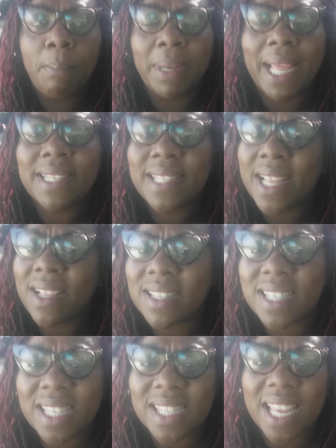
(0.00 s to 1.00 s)
But I stayed
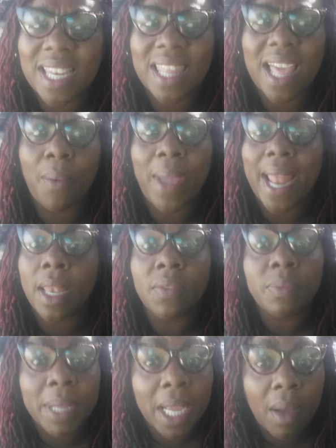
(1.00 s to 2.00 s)
consistently that way. I
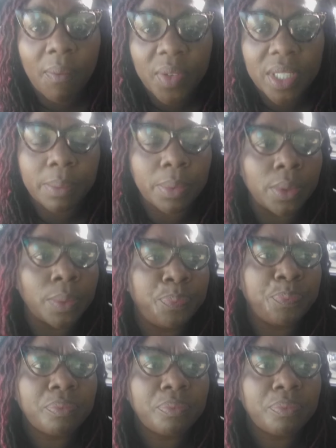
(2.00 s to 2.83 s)
loved being comfortable.